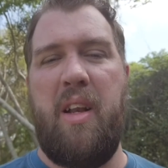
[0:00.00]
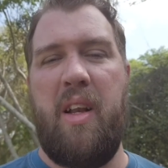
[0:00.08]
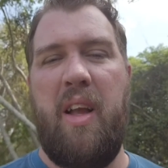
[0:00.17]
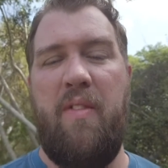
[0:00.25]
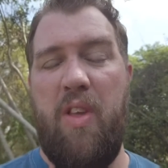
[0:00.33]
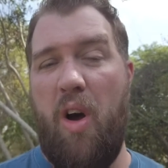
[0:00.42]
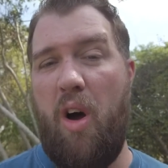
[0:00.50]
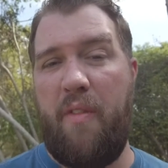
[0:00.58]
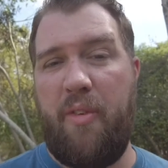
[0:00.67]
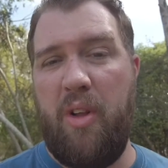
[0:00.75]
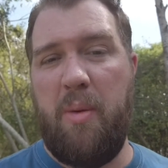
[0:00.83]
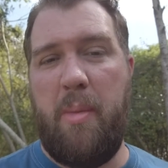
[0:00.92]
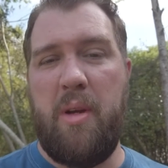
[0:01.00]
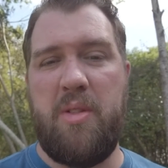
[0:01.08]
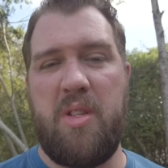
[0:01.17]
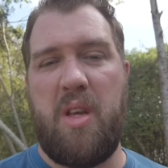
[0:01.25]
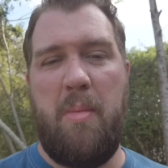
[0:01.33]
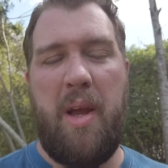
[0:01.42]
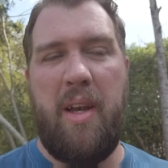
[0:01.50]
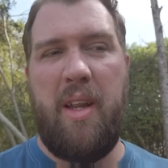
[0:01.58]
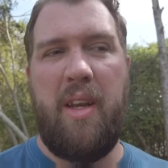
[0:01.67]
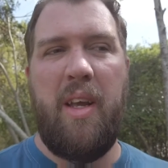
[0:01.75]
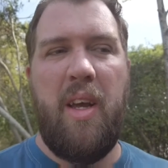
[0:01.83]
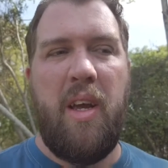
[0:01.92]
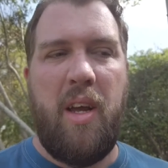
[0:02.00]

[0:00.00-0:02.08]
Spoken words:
and give the offering that Moses commanded,"